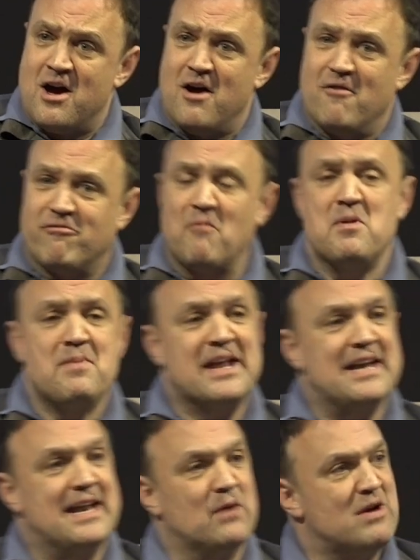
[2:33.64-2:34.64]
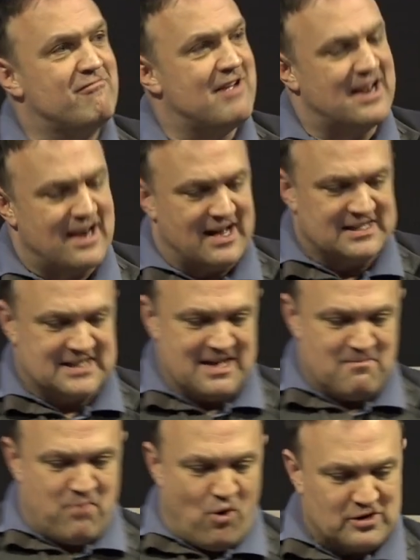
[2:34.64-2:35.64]
From the beginning, we realized the
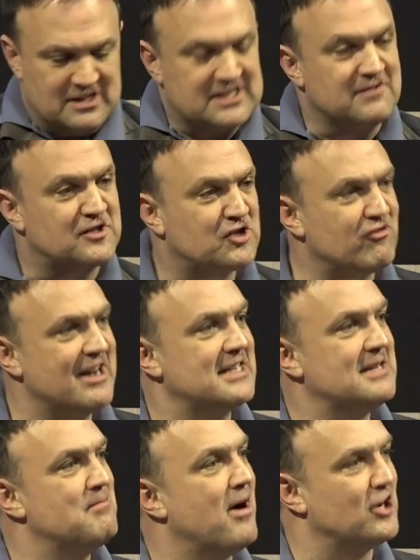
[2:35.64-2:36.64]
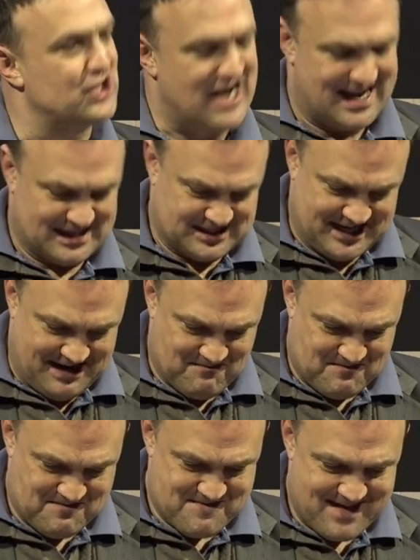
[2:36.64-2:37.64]
importance of strict impartiality.
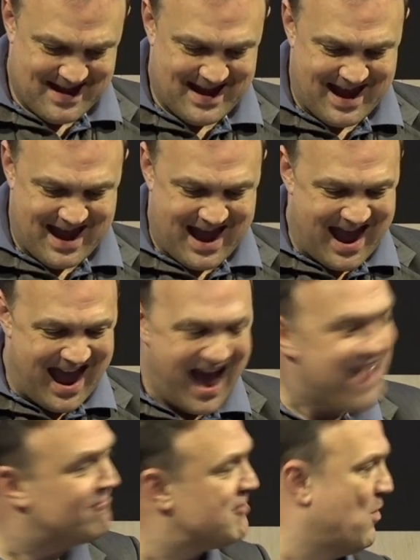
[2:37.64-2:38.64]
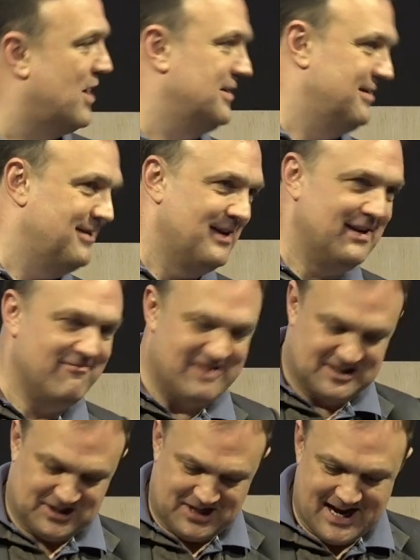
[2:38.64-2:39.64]
Everyone in
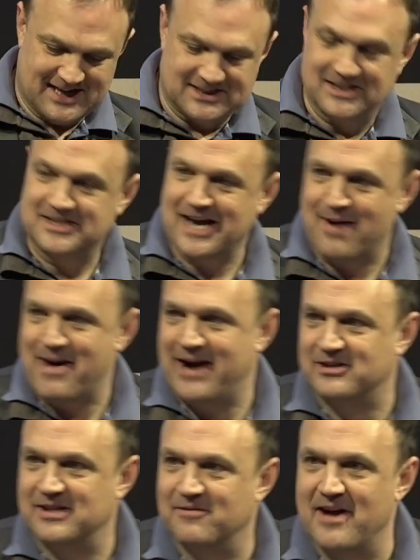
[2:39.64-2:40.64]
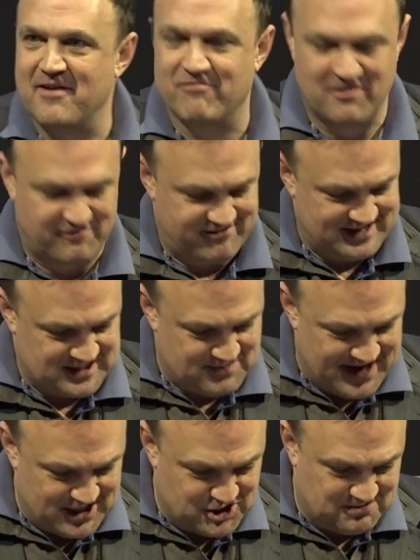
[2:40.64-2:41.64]
recent years has come out in favor of free
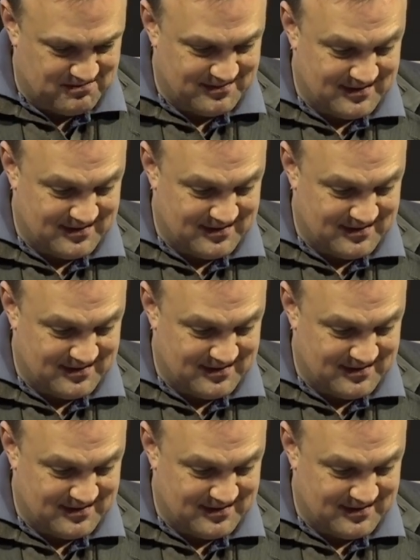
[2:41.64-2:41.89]
speech.